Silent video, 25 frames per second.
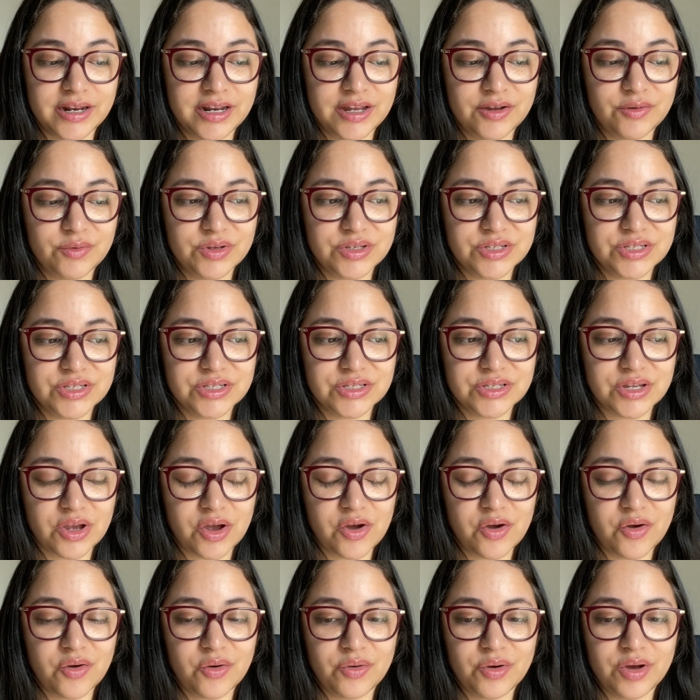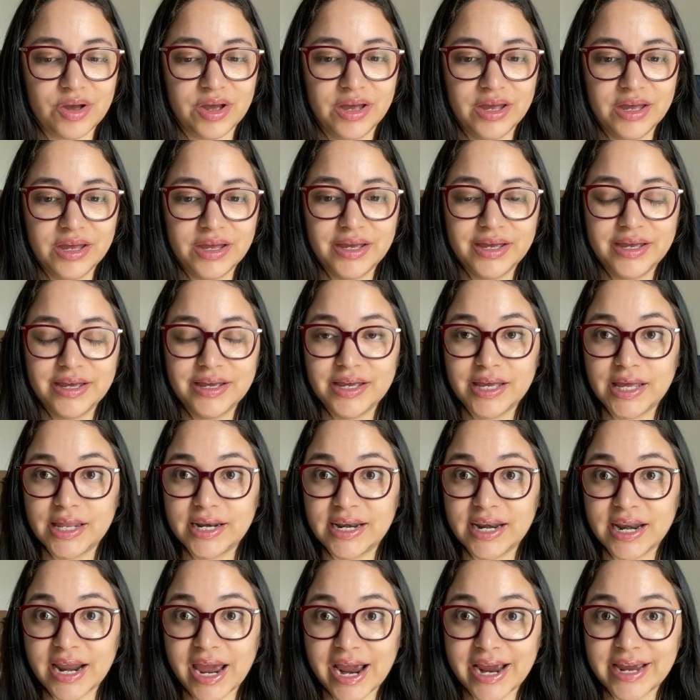It was so
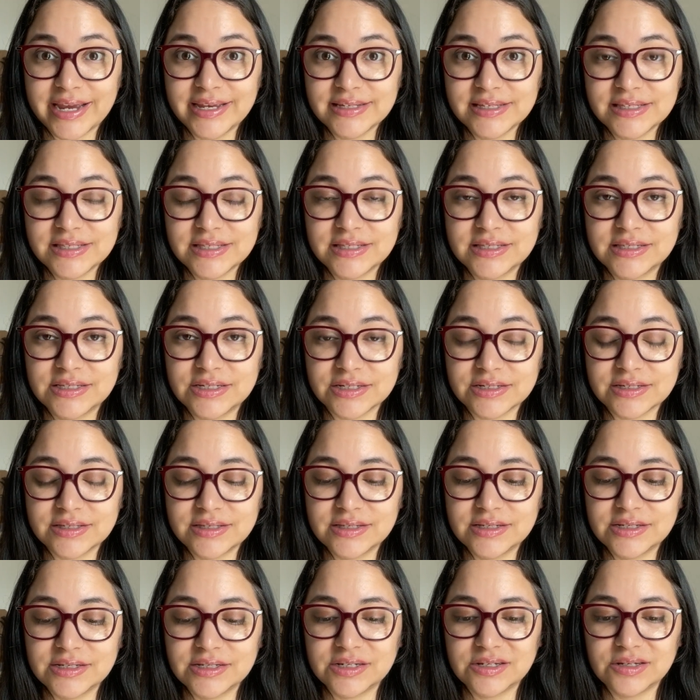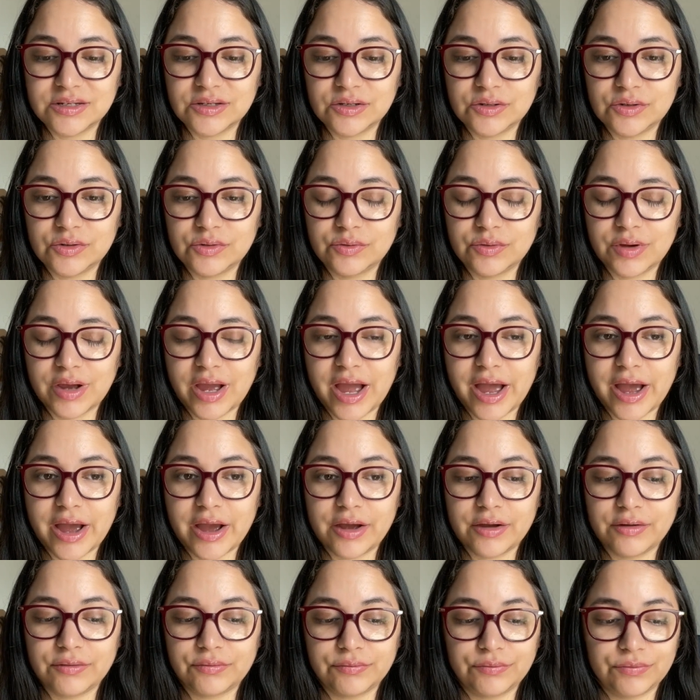nice just to
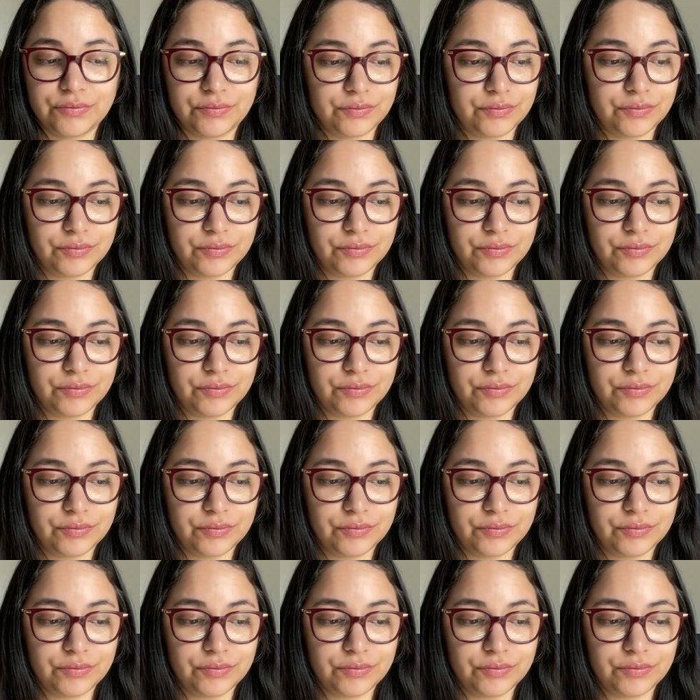have